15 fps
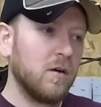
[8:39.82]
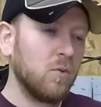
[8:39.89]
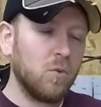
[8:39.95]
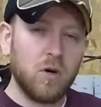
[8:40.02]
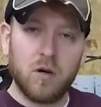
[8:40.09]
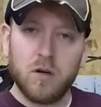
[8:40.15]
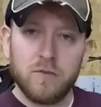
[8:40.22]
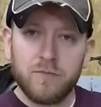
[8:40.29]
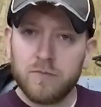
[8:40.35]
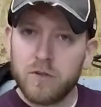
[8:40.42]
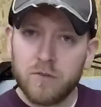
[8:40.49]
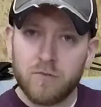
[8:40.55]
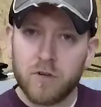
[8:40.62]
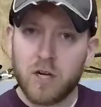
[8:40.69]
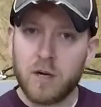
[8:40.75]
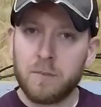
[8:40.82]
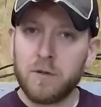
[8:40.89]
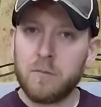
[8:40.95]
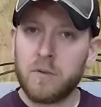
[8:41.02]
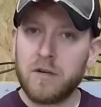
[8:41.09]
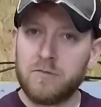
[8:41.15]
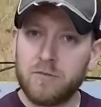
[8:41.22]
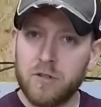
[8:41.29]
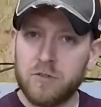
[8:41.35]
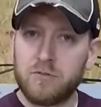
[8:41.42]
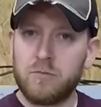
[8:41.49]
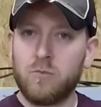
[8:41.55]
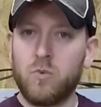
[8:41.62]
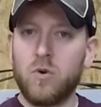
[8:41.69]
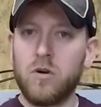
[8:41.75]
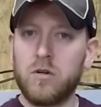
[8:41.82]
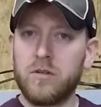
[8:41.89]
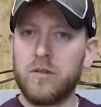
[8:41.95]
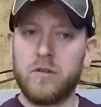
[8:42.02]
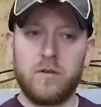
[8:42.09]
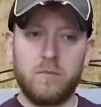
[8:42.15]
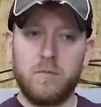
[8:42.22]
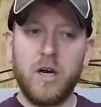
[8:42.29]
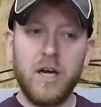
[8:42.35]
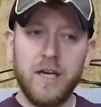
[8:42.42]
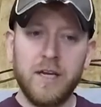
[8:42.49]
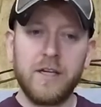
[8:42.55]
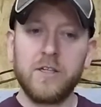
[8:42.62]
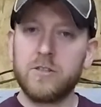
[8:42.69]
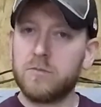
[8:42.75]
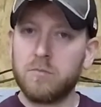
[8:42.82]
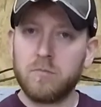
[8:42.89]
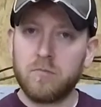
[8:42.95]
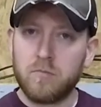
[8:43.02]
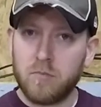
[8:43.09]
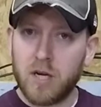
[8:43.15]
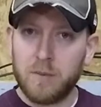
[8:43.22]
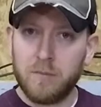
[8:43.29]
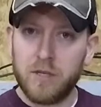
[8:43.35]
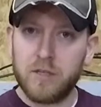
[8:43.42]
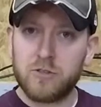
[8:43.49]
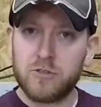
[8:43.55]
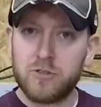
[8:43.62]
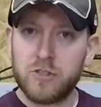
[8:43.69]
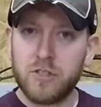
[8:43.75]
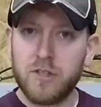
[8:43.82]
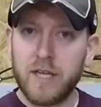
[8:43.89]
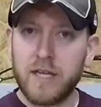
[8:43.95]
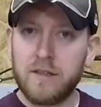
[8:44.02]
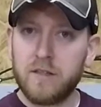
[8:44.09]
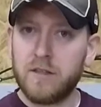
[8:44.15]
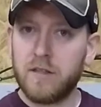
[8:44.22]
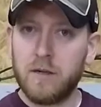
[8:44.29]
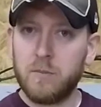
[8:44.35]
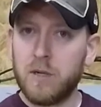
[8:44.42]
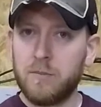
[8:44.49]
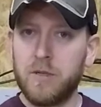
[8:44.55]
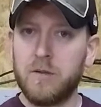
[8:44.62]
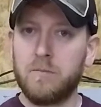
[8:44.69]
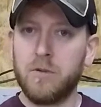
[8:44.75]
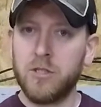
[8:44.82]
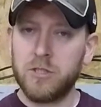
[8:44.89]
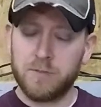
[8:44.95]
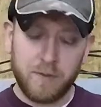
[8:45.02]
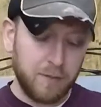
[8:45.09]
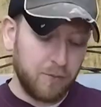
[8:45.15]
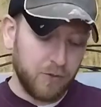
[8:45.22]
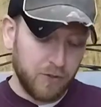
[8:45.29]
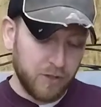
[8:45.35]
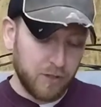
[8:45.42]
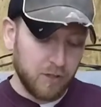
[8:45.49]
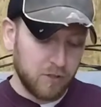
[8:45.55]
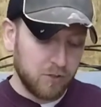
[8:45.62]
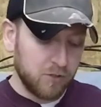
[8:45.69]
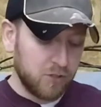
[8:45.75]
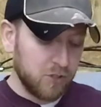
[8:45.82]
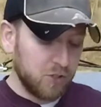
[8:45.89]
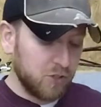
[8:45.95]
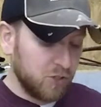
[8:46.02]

well, if, if a couple of my friends from work that are my age might be interested in that, then there might be a bunch of people that are interested.